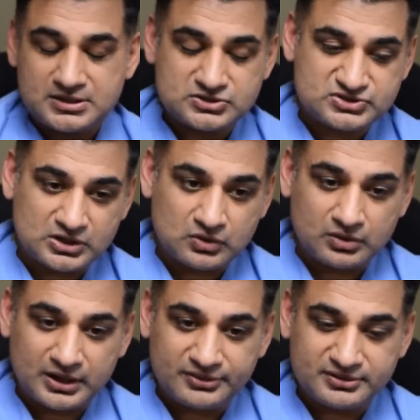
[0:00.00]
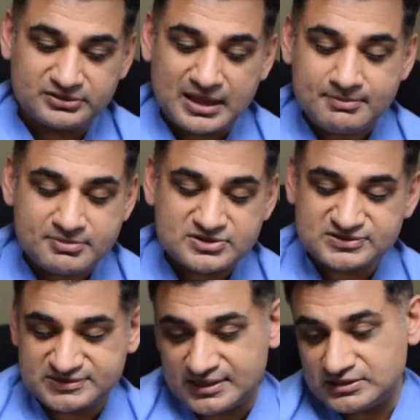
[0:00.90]
And so I think that
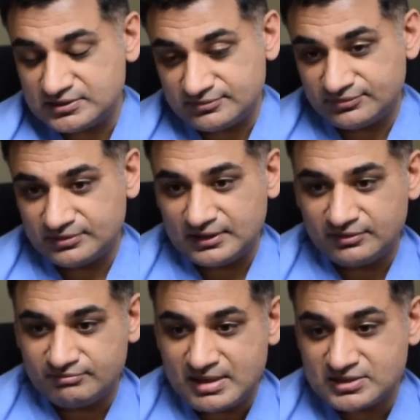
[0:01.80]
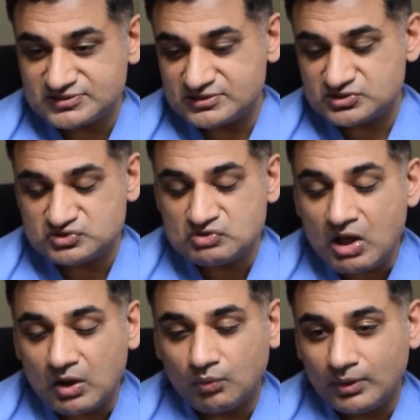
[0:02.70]
business end of medicine is
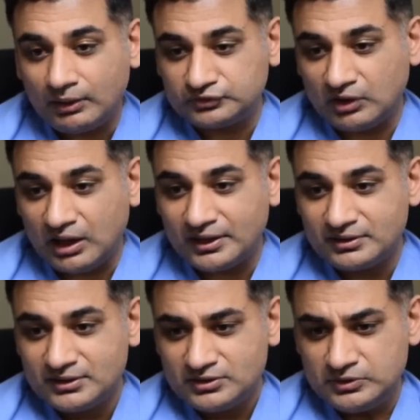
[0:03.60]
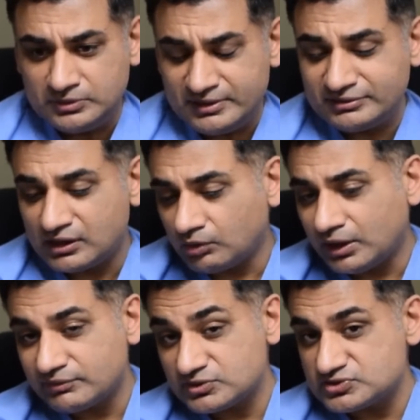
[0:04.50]
not well taught. You'd think that a
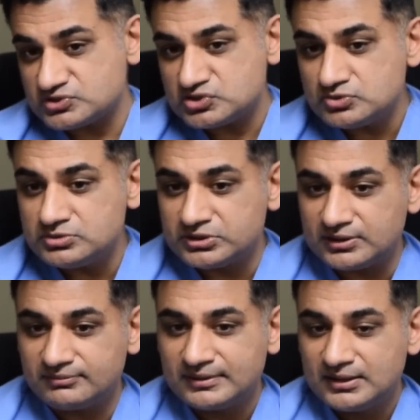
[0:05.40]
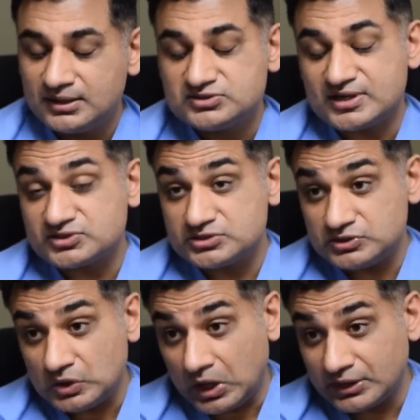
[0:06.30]
lot of it is intuitive. It's actually
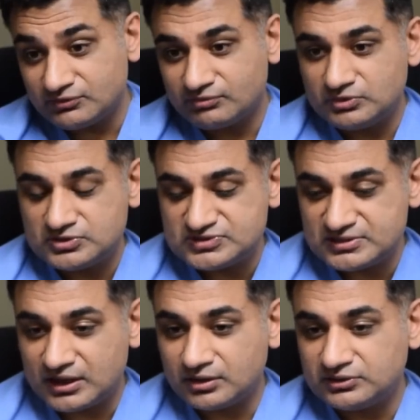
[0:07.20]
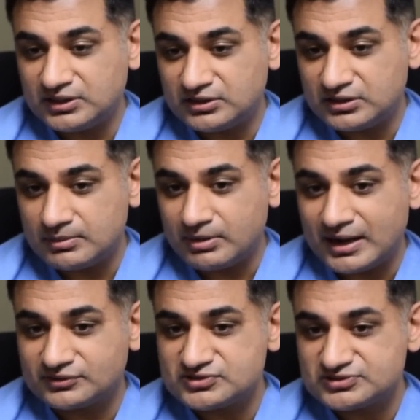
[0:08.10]
not. We can see that on day-to-day
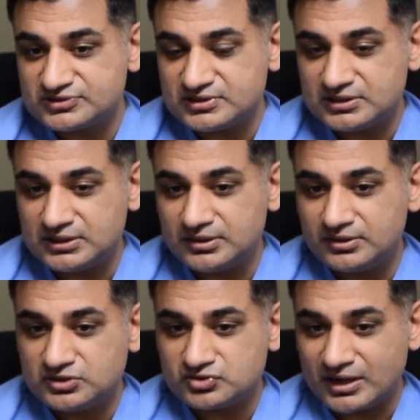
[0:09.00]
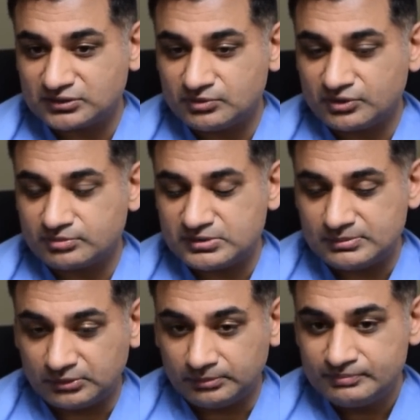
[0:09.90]
practice, interacting with other
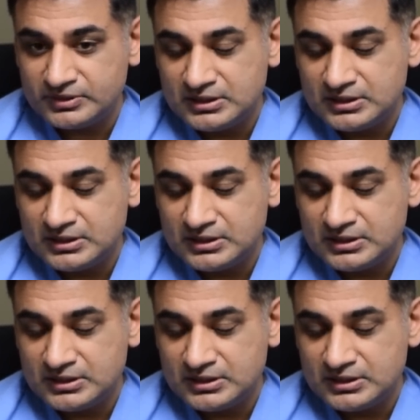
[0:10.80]
people.